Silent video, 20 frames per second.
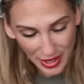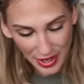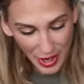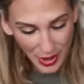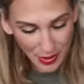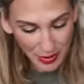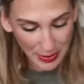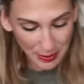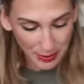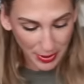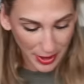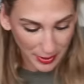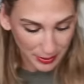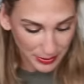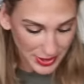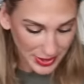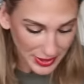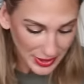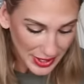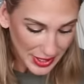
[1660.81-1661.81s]
Oh, I'm
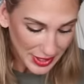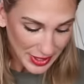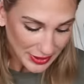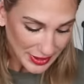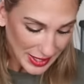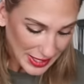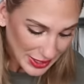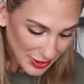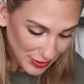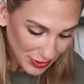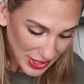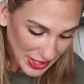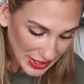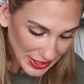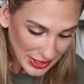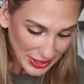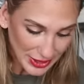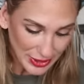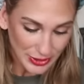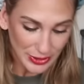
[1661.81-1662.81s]
pumped. Thank you,
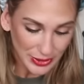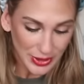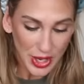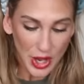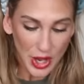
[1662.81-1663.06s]
thank you.